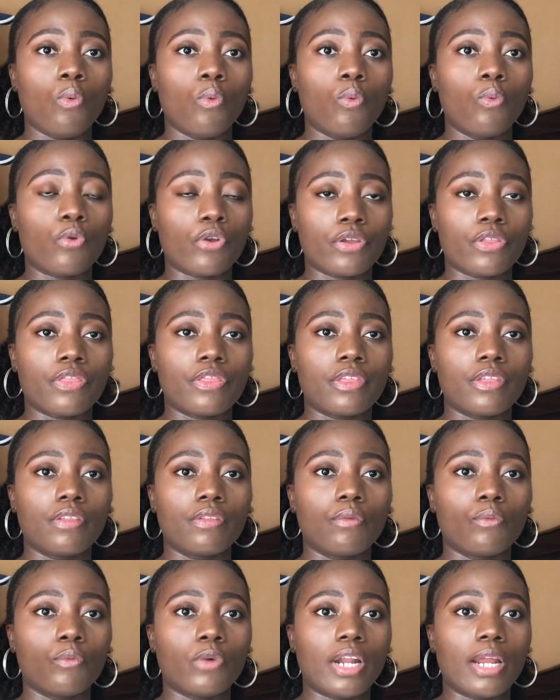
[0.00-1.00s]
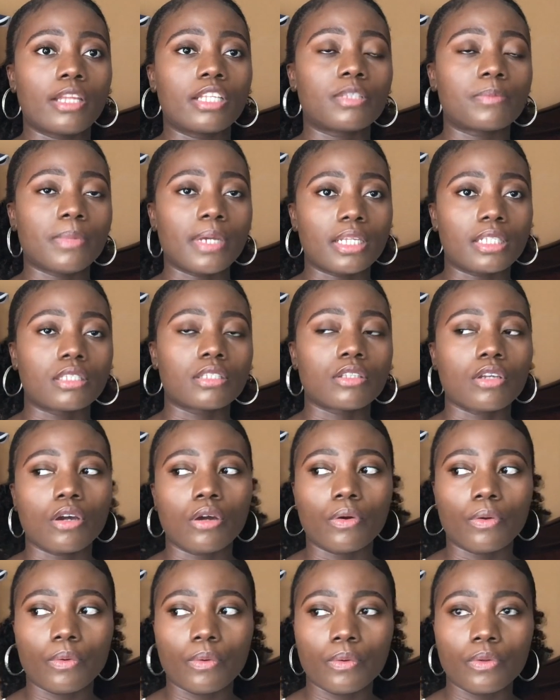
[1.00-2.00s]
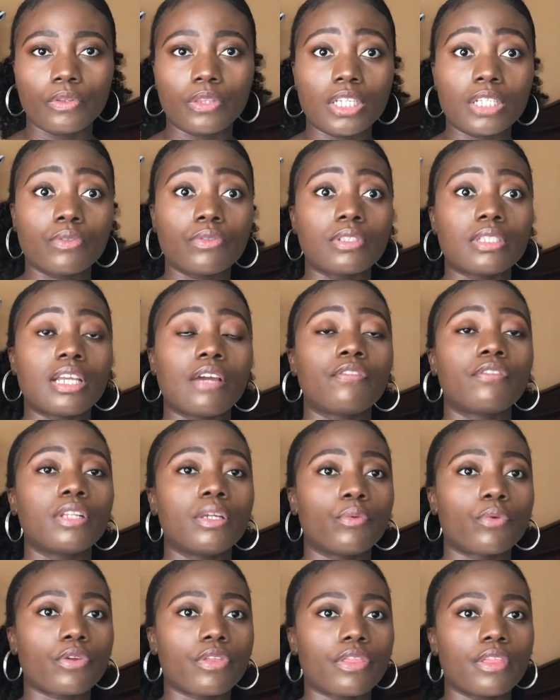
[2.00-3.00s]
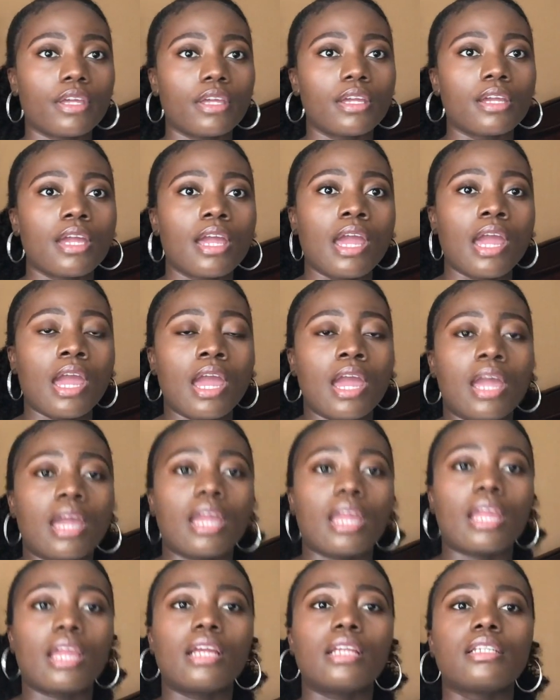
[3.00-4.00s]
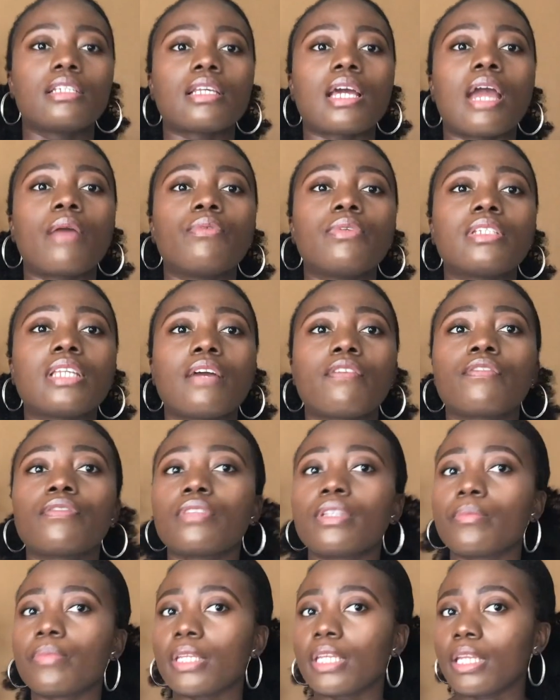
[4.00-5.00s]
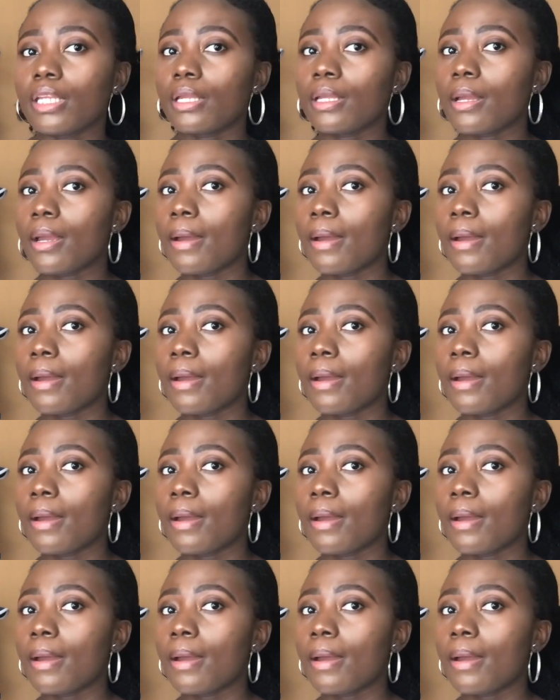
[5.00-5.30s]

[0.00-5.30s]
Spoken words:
worth what I spent. So this was definitely worth it, and I would definitely be